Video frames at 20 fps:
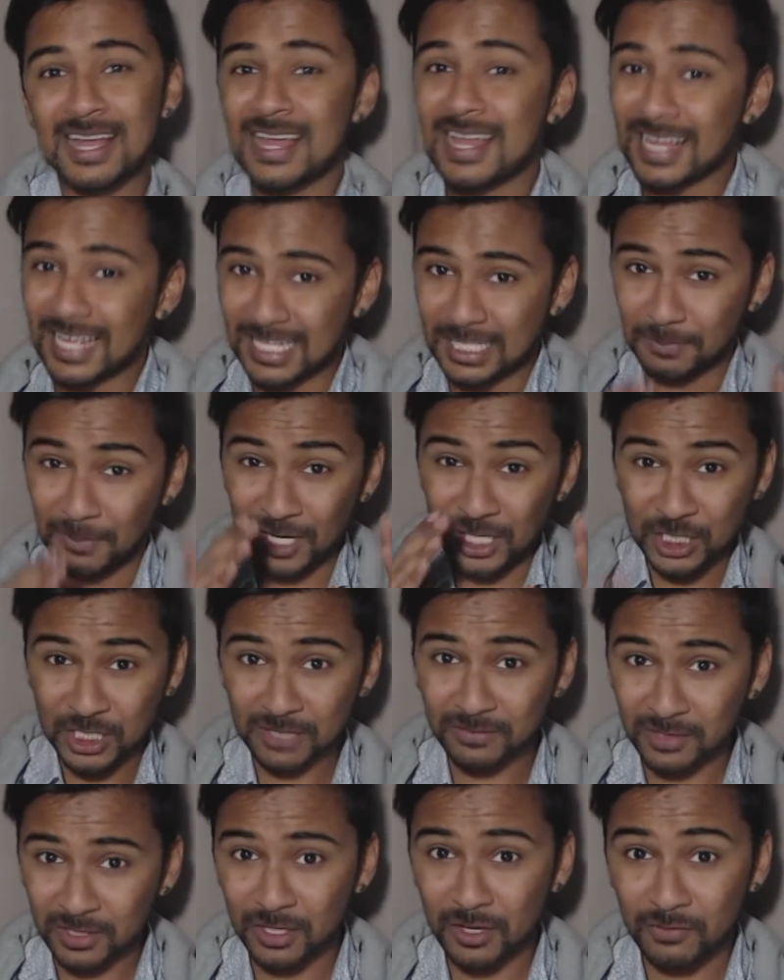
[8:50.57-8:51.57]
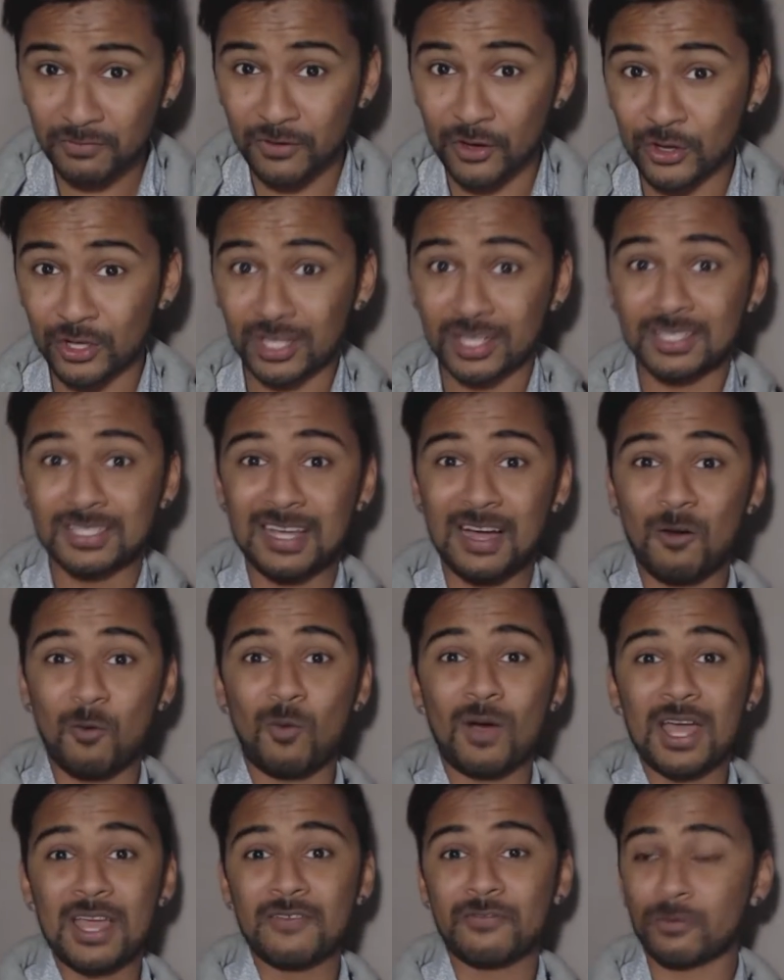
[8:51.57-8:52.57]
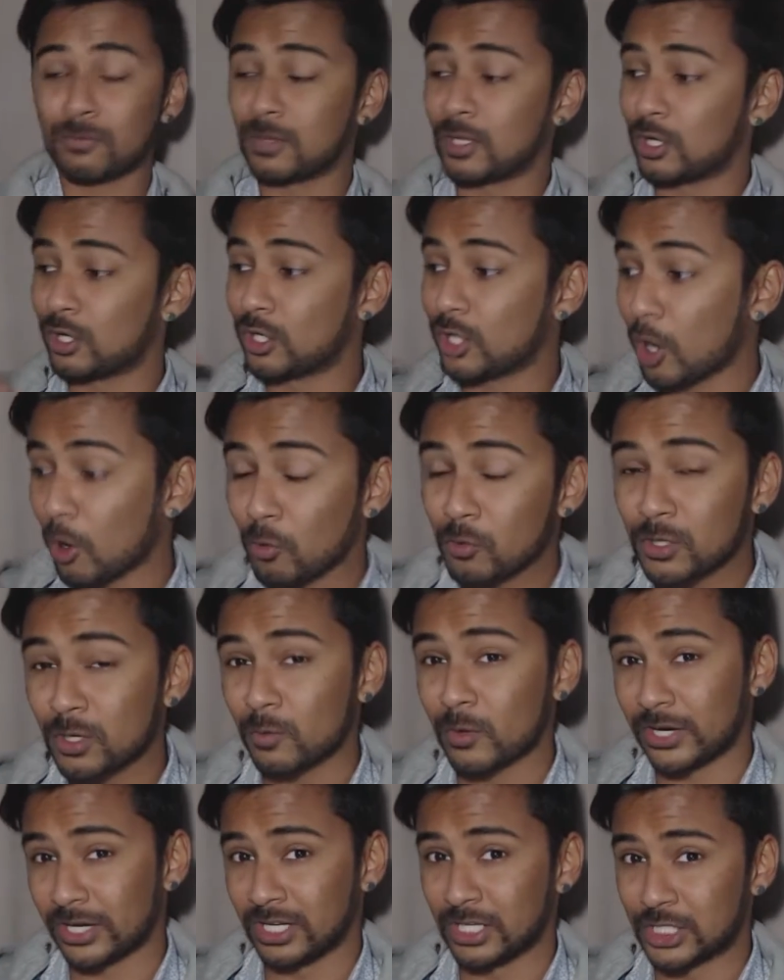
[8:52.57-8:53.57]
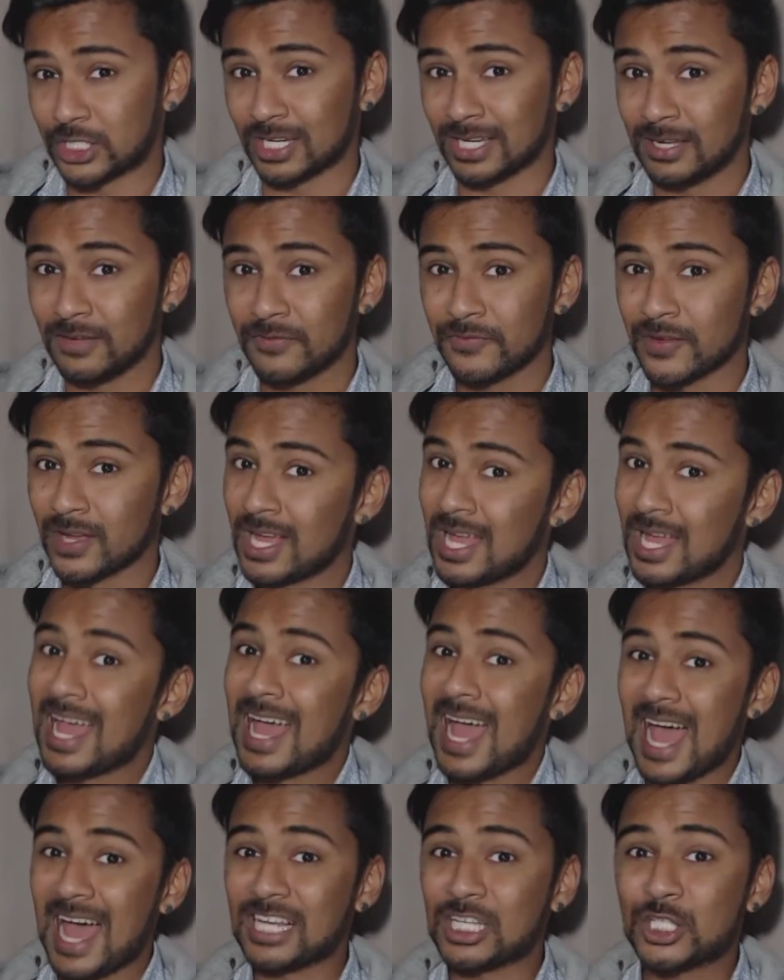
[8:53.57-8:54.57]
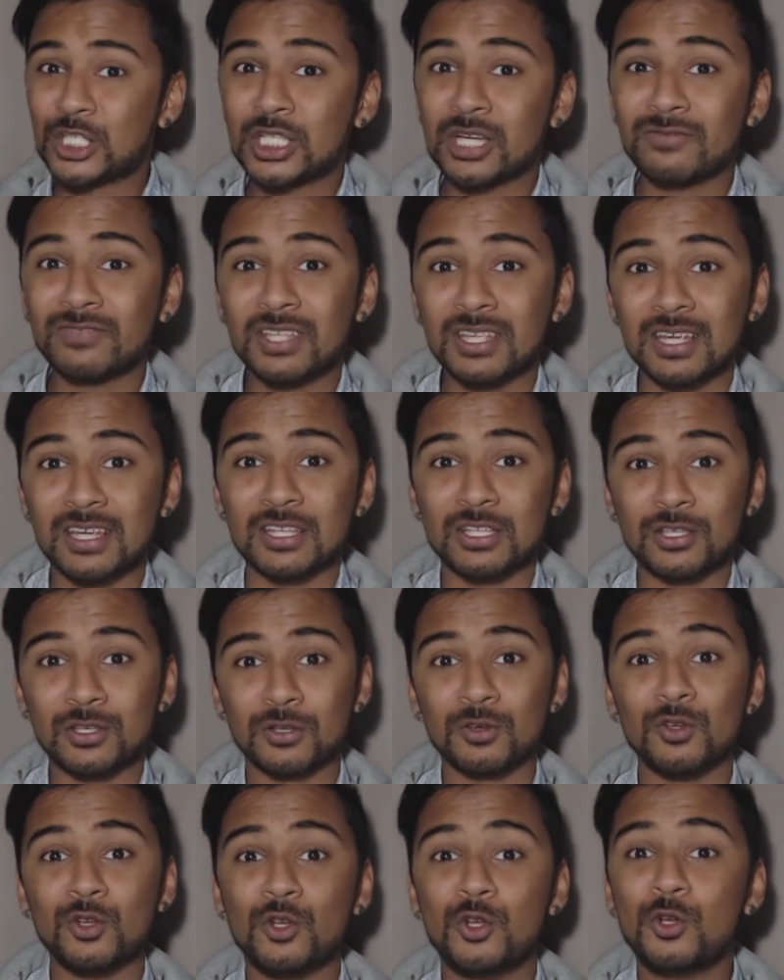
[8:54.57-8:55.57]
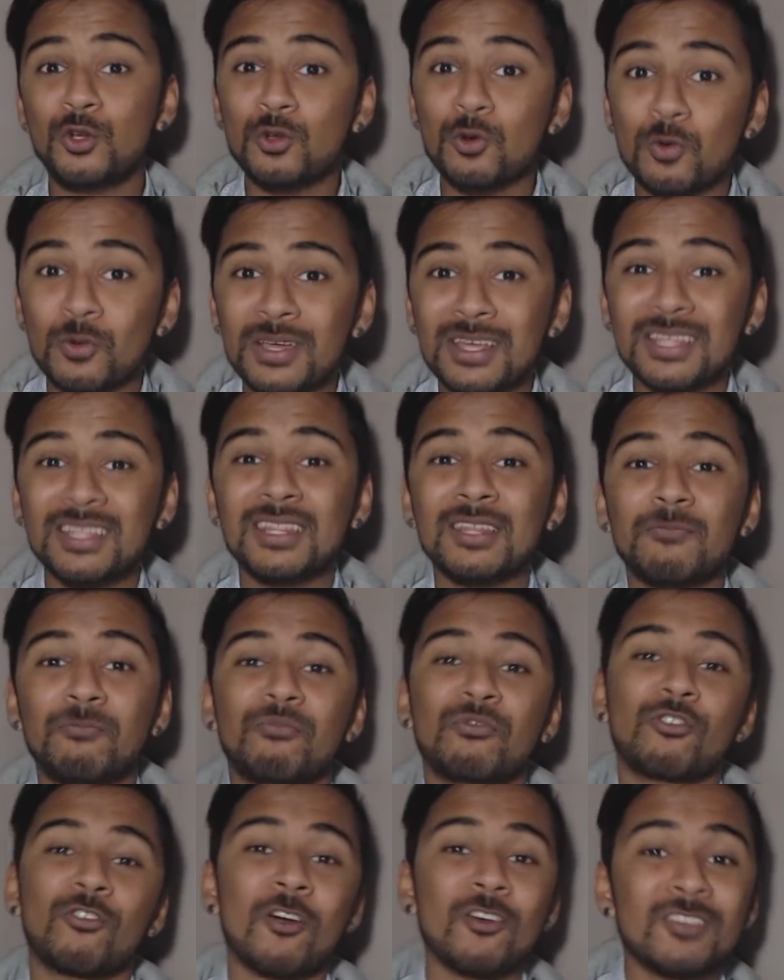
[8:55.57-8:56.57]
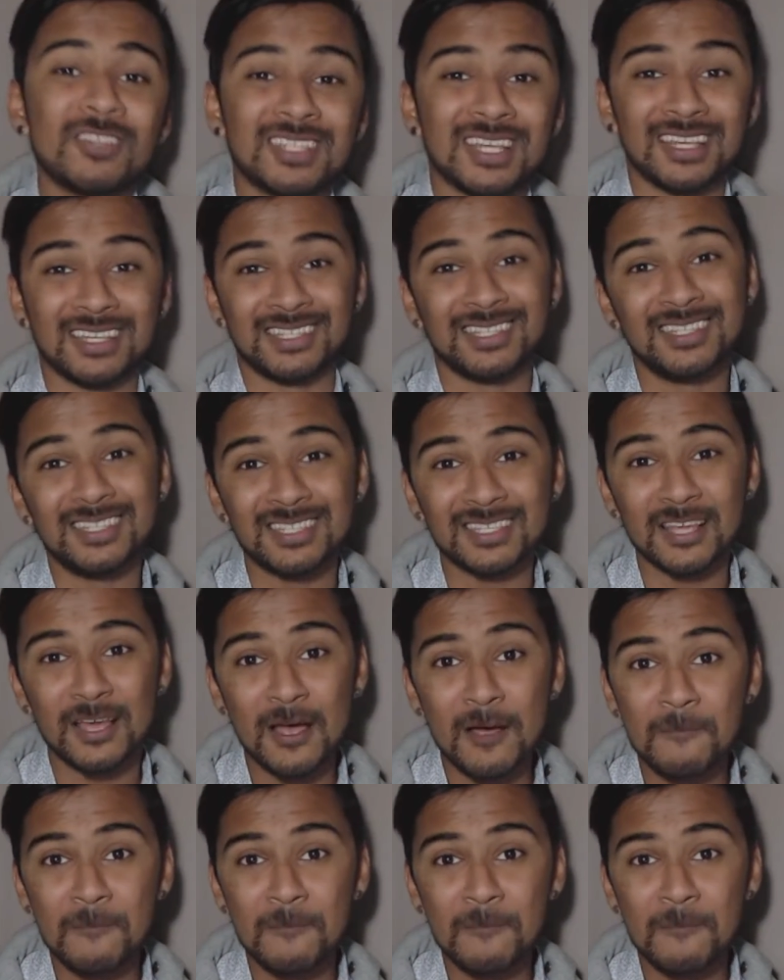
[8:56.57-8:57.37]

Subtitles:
It's by shifting your focus away from the goal you want to achieve and shifting it to doing the processes,